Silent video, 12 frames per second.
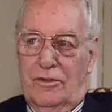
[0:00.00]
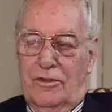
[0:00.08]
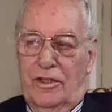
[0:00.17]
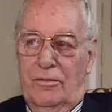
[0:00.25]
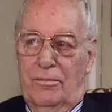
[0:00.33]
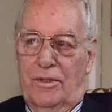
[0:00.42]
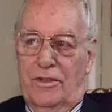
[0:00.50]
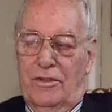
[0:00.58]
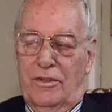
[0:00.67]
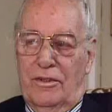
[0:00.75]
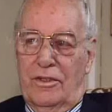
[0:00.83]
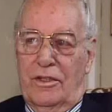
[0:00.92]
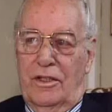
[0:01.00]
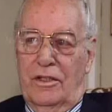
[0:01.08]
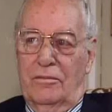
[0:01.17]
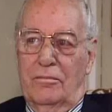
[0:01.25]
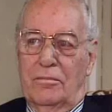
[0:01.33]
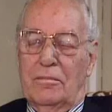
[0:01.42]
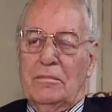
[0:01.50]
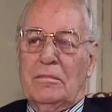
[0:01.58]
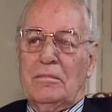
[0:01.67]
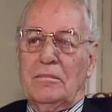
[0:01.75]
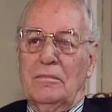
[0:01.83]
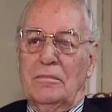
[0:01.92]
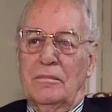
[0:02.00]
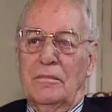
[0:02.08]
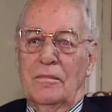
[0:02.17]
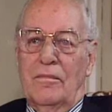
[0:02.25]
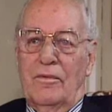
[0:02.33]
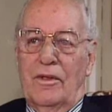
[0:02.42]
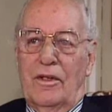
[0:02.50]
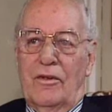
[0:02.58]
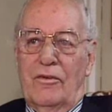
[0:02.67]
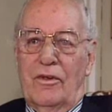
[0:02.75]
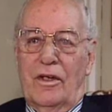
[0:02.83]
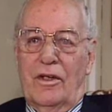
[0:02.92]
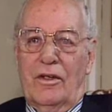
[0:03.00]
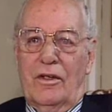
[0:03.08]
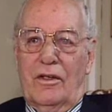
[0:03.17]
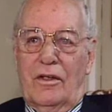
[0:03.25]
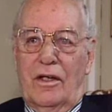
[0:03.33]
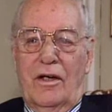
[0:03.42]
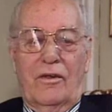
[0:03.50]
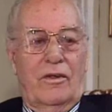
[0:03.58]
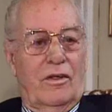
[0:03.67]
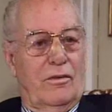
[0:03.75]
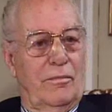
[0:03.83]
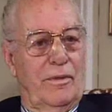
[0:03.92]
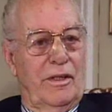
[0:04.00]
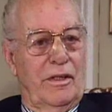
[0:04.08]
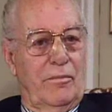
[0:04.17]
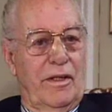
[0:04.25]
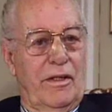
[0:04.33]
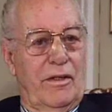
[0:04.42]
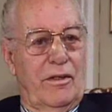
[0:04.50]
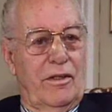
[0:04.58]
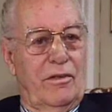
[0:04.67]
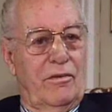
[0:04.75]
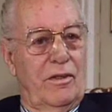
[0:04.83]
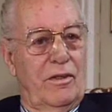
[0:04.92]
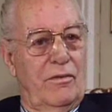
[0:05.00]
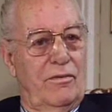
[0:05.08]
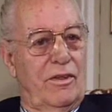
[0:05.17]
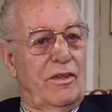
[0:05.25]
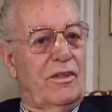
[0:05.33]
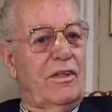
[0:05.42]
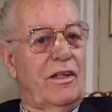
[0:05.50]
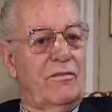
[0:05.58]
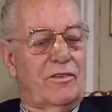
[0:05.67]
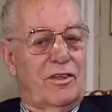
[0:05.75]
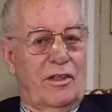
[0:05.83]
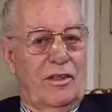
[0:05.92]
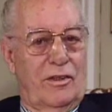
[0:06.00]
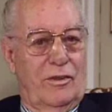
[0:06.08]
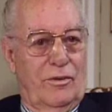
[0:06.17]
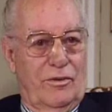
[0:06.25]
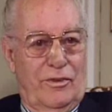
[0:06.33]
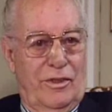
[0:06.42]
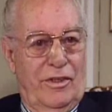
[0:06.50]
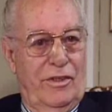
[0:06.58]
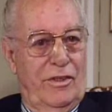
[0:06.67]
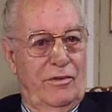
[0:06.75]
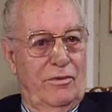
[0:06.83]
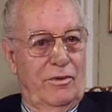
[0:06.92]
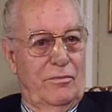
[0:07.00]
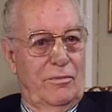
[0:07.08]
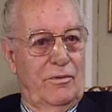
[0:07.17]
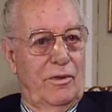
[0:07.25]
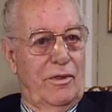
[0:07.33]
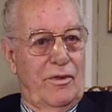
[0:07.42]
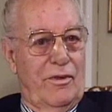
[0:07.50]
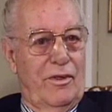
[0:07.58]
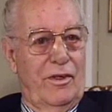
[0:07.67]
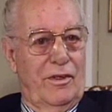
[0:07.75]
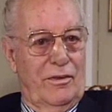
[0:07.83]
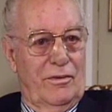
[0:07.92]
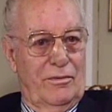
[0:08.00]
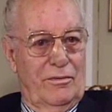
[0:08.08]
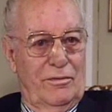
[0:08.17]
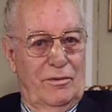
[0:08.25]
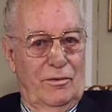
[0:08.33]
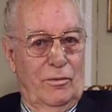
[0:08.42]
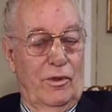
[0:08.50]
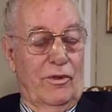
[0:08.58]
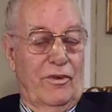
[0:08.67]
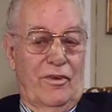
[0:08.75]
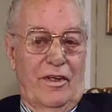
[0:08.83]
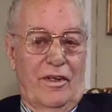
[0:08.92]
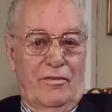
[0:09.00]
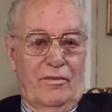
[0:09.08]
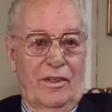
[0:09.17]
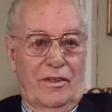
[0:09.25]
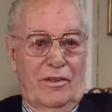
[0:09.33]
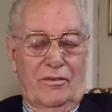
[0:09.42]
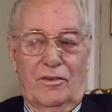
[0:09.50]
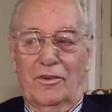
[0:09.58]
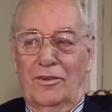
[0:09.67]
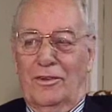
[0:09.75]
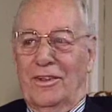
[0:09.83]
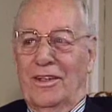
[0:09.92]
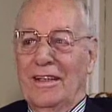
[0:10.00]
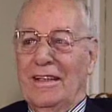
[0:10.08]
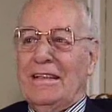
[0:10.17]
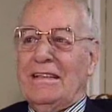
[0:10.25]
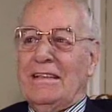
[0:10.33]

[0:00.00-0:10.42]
The trade press at the time said there was another carry on being made, and if it didn't have Charlie Hawtrey in it, it wouldn't be worth seeing, or words to that effect, and of course